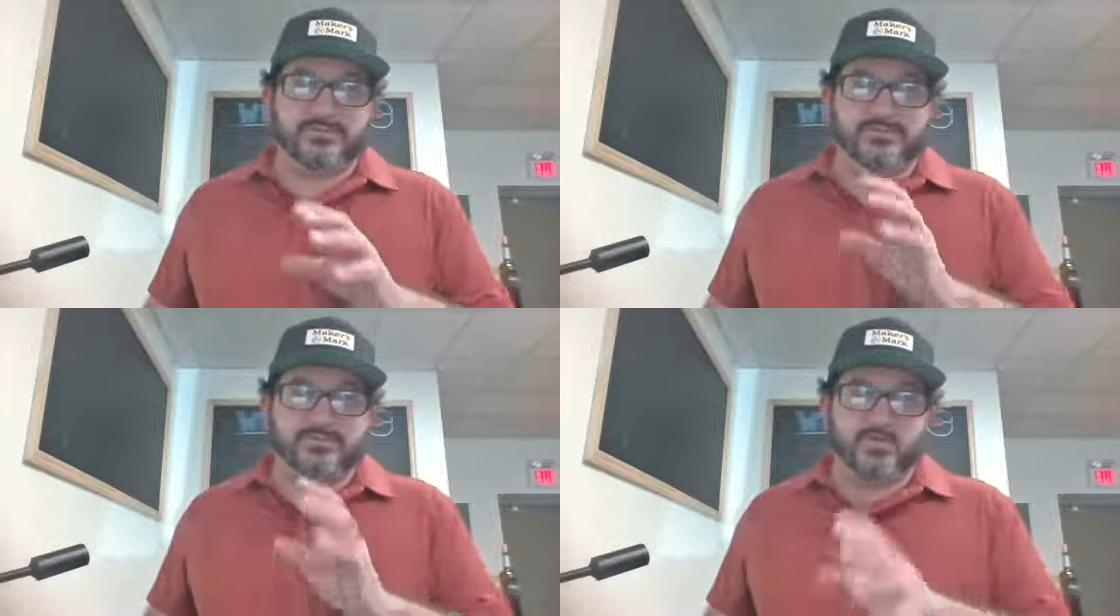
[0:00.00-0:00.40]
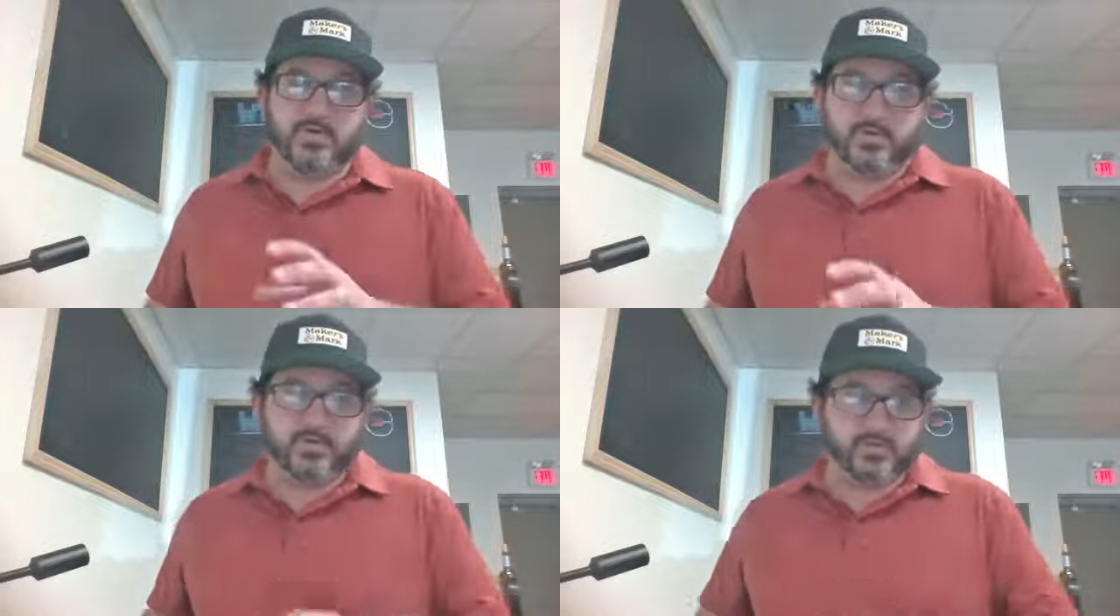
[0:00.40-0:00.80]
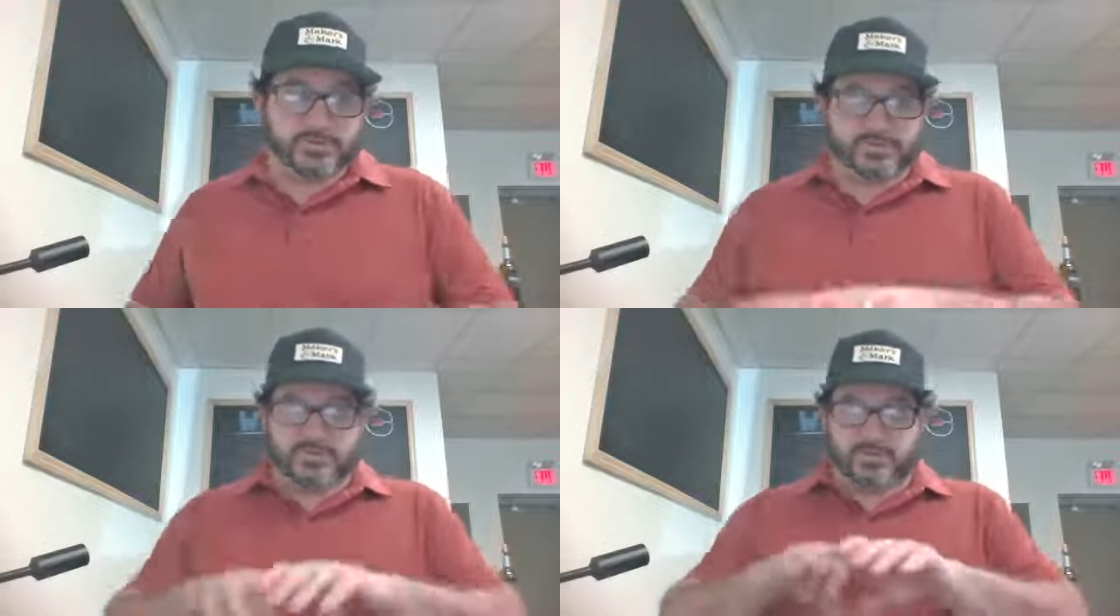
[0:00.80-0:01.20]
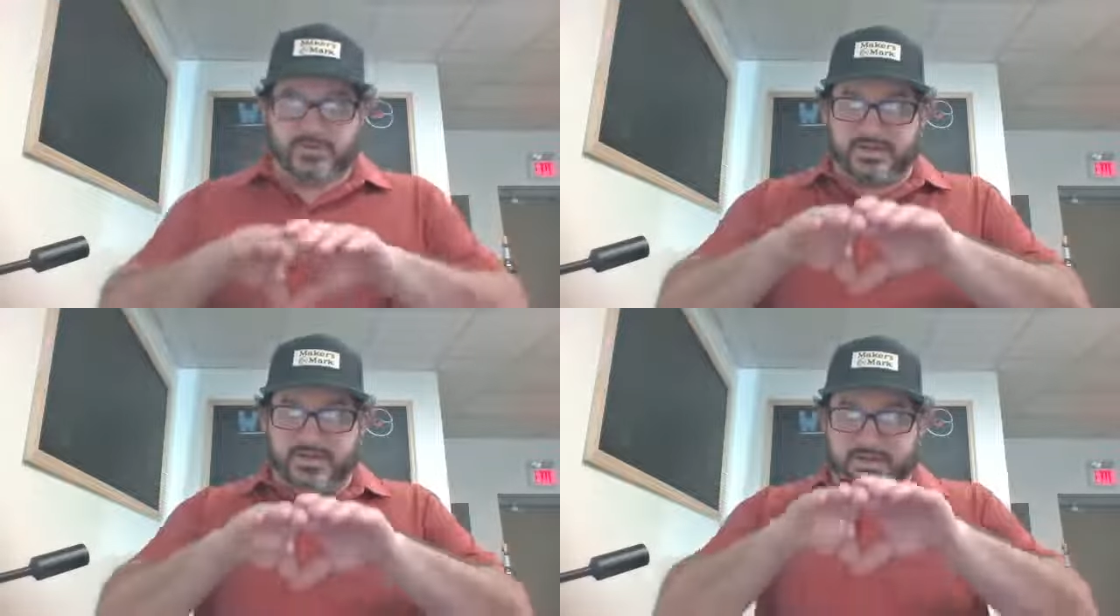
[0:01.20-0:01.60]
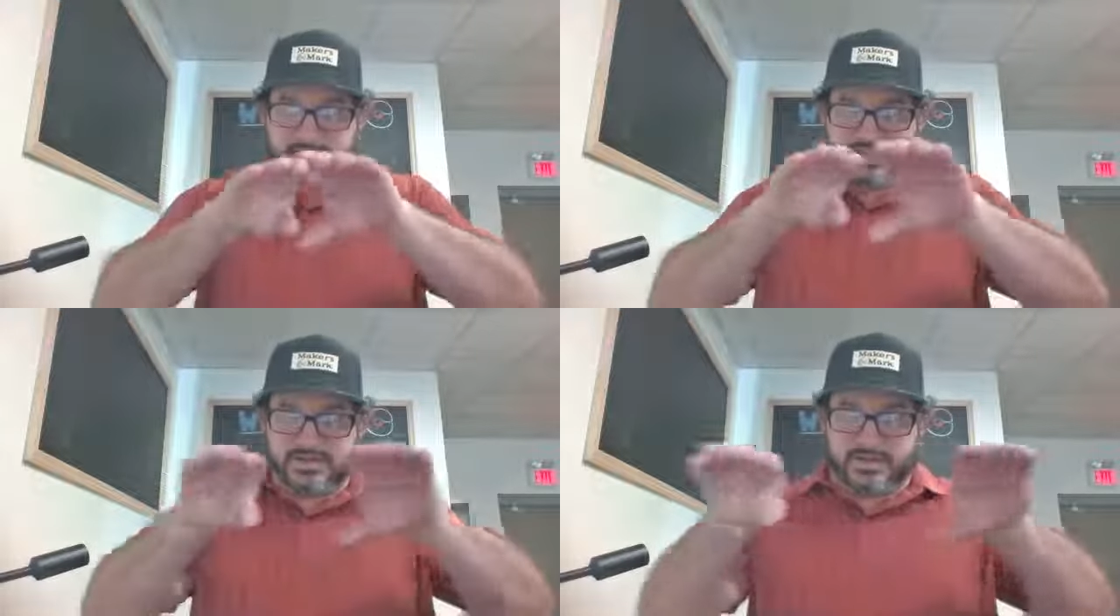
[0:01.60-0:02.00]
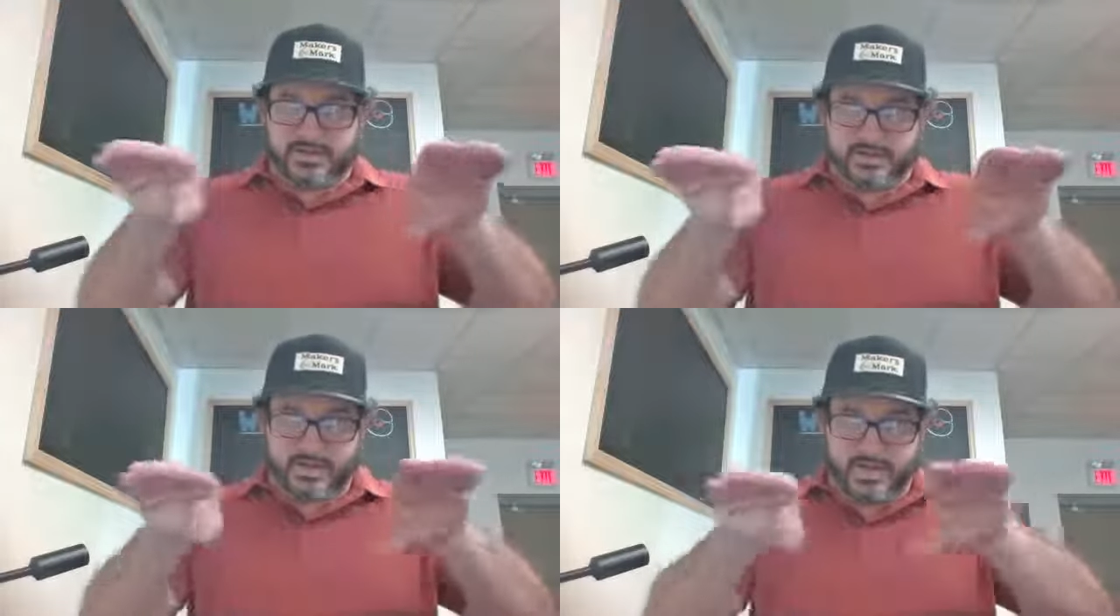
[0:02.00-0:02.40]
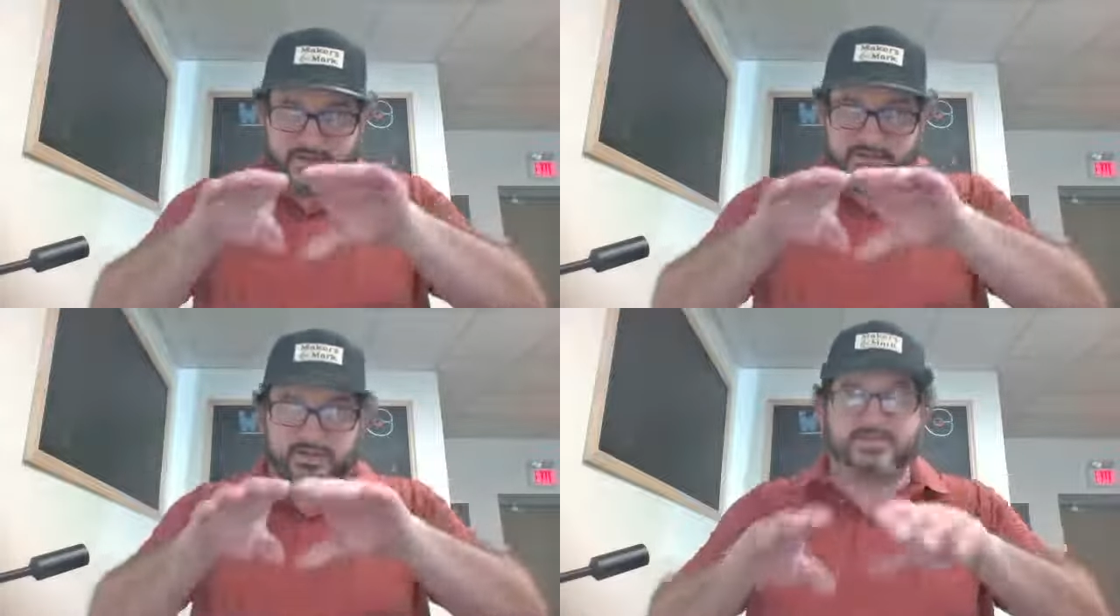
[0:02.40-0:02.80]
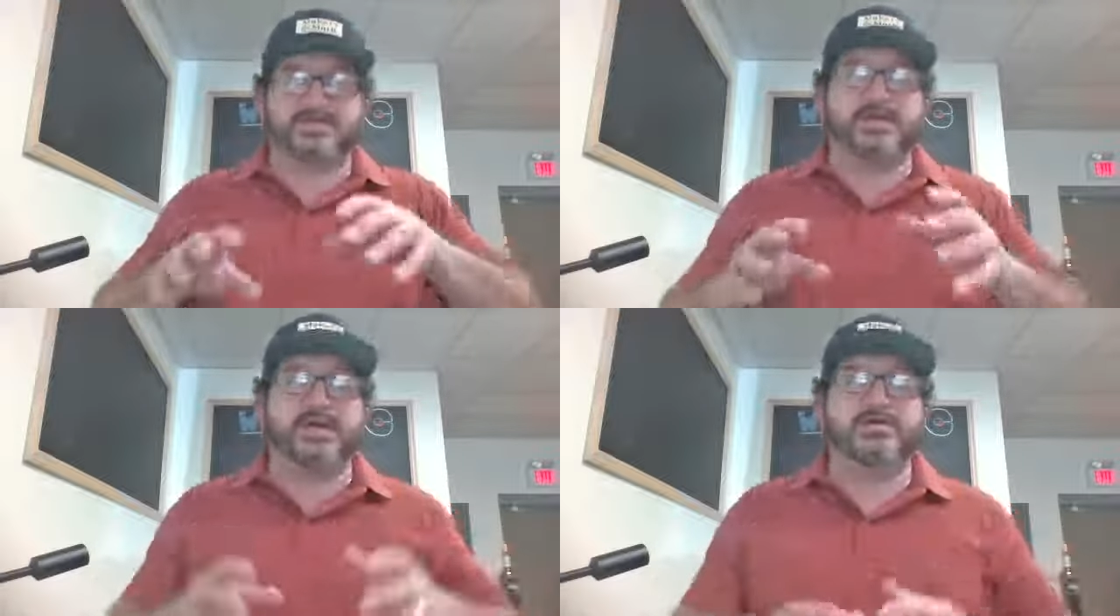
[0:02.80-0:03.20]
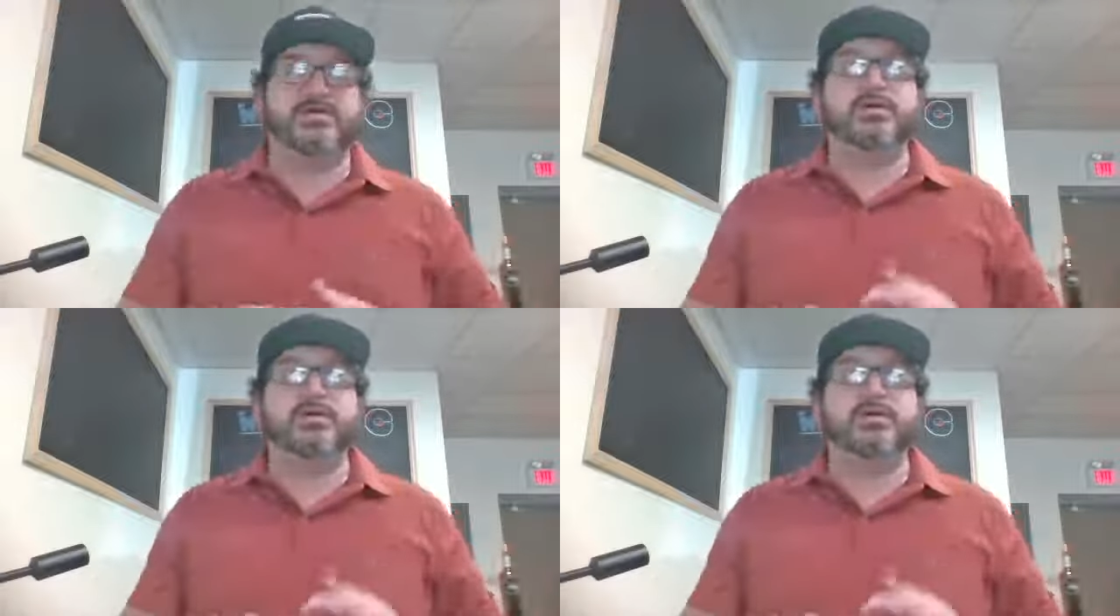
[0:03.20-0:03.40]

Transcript: Rhone, which is they kind of sit on the parallel together.